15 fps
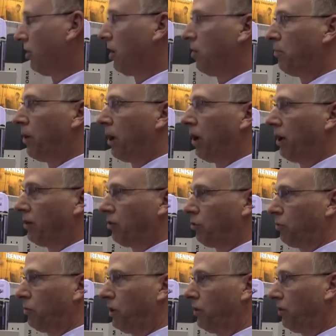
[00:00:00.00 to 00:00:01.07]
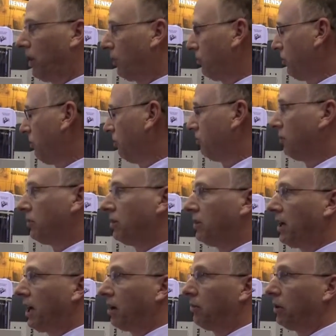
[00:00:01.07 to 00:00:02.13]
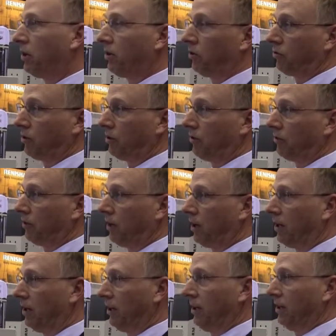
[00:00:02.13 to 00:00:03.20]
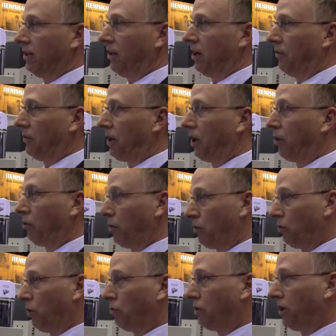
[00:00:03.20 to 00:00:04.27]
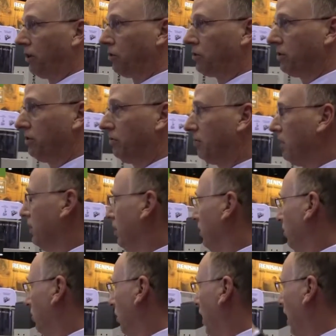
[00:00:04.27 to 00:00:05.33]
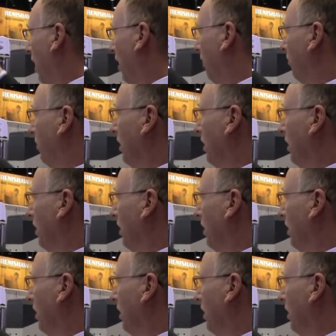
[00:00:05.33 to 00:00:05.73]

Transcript: bearing. This would be less than 50 nanometers of error in rotation. You have